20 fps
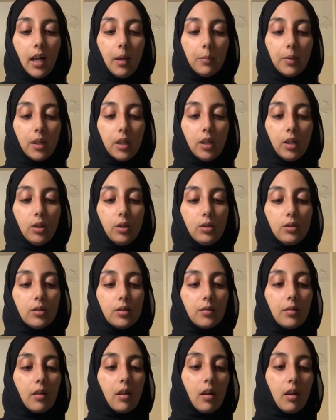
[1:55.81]
I'm going to use
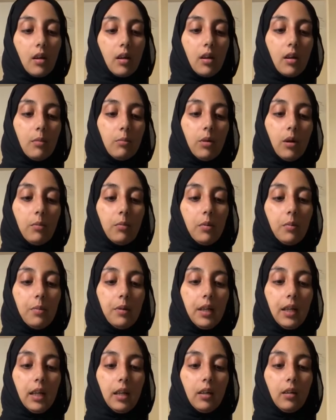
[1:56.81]

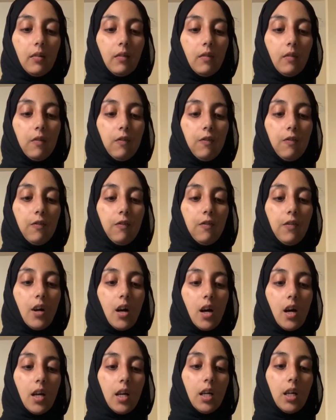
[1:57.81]
probably
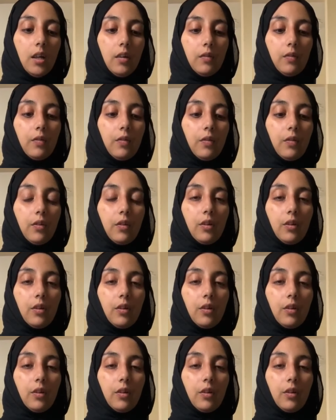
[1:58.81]
5.